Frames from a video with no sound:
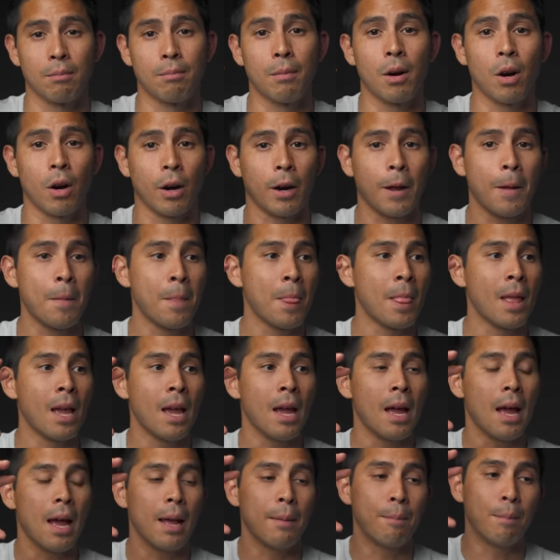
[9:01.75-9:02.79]
mark.
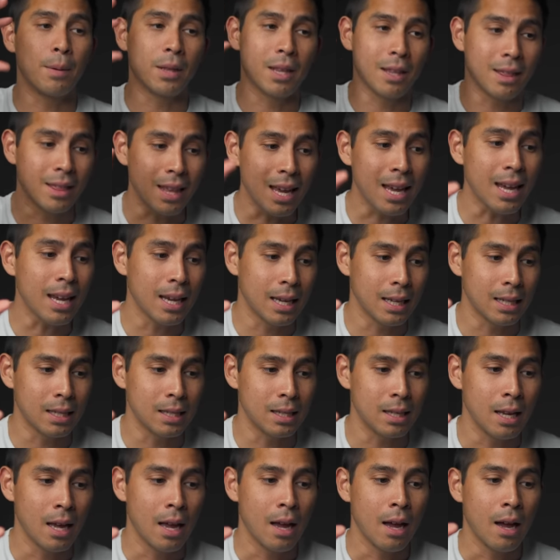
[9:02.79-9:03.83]
But the thing
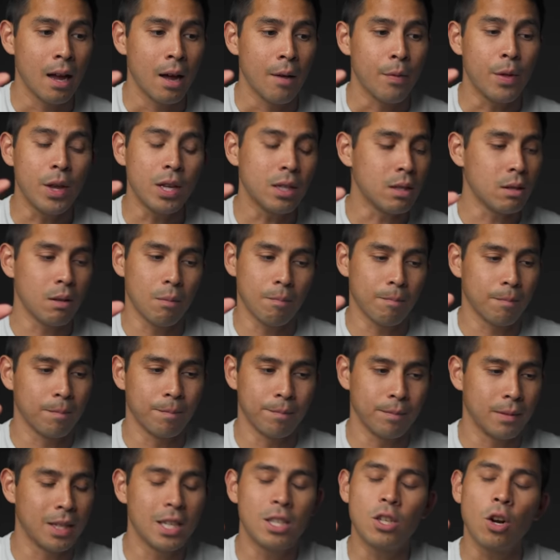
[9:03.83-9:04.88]
is,
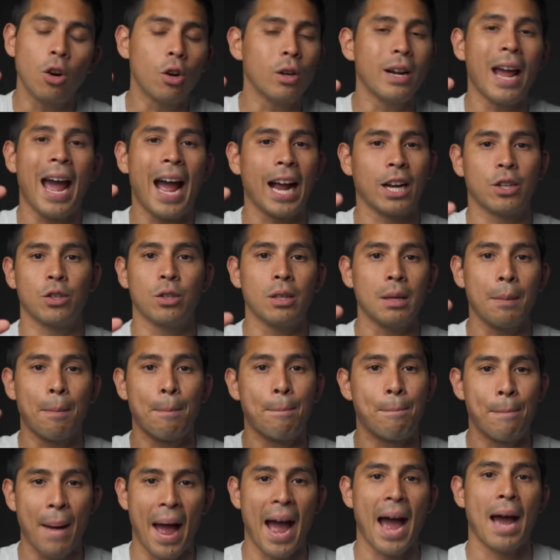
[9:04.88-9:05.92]
these aren't actually
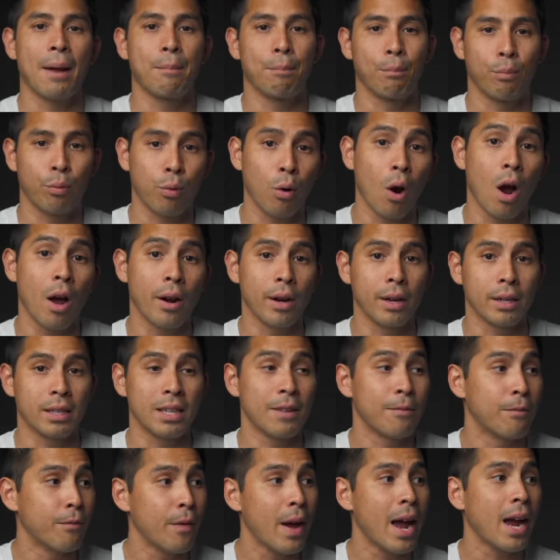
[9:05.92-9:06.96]
bad products.
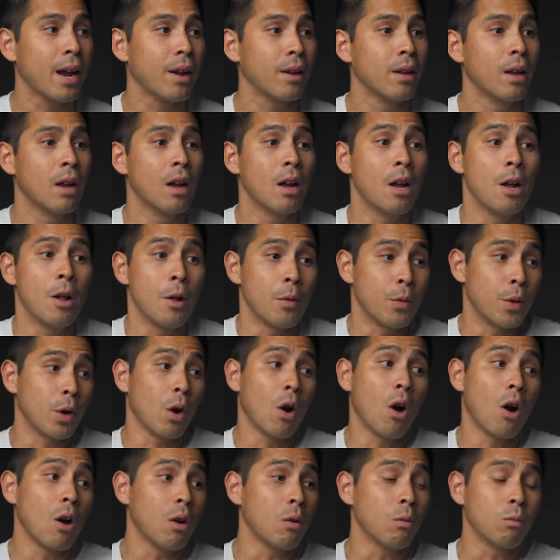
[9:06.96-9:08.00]
In fact, they're
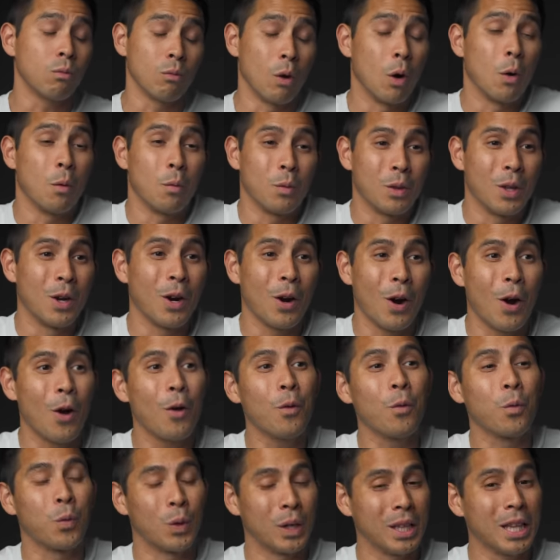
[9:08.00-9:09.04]
all
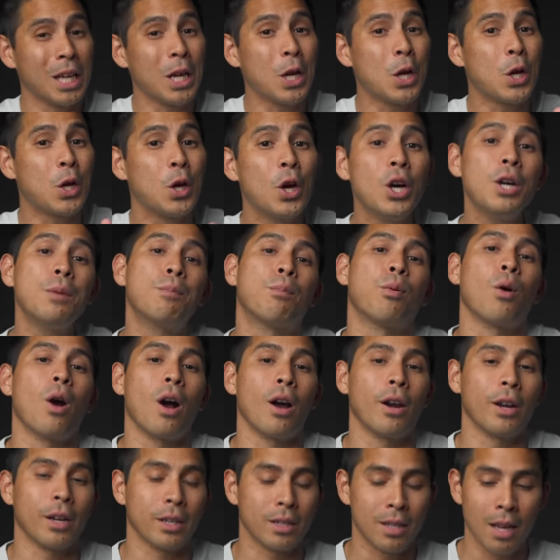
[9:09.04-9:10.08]
really good
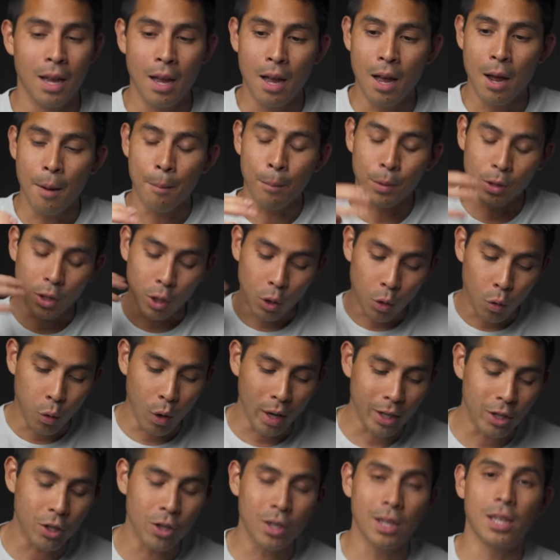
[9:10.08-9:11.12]
products. But the
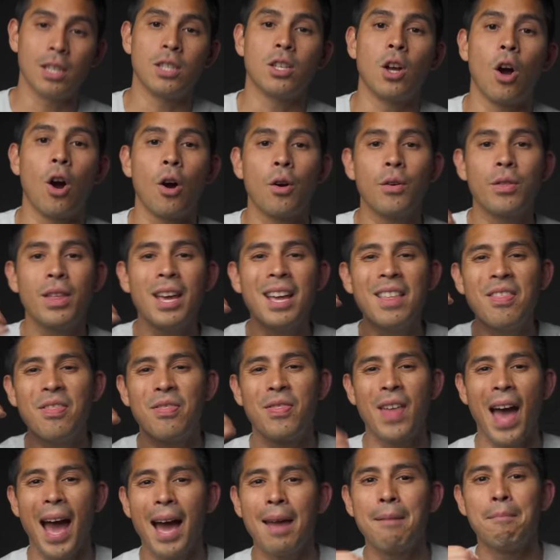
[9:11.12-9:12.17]
question is, are they
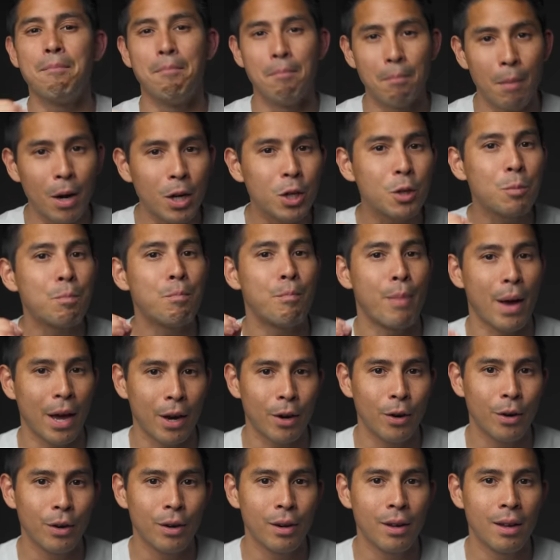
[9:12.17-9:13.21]
that much
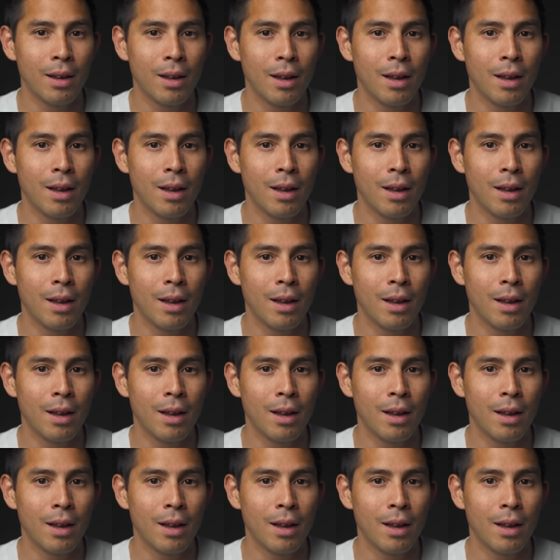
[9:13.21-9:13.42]
better